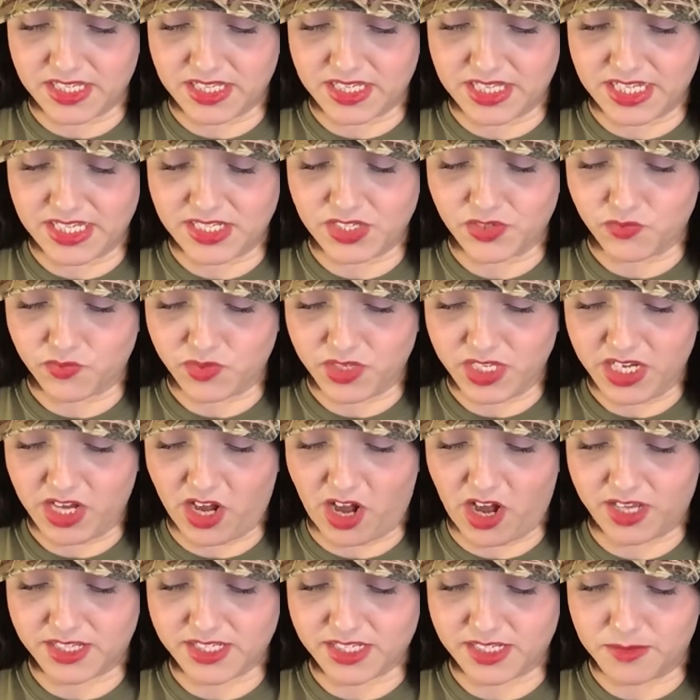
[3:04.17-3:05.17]
these really
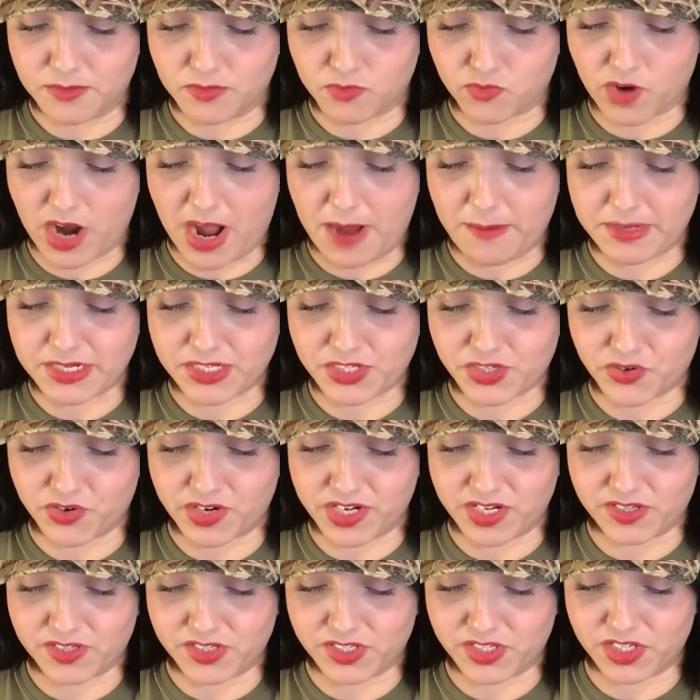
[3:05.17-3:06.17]
awesome rabbit
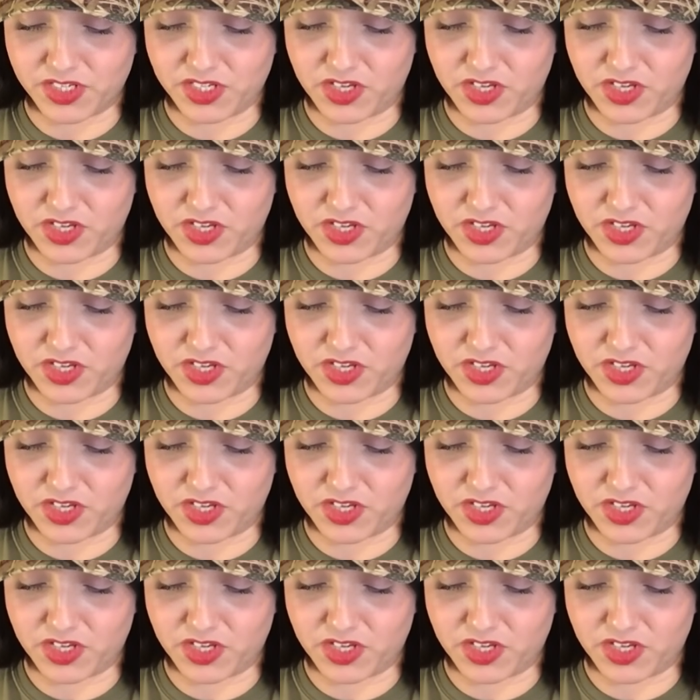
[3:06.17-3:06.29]
trails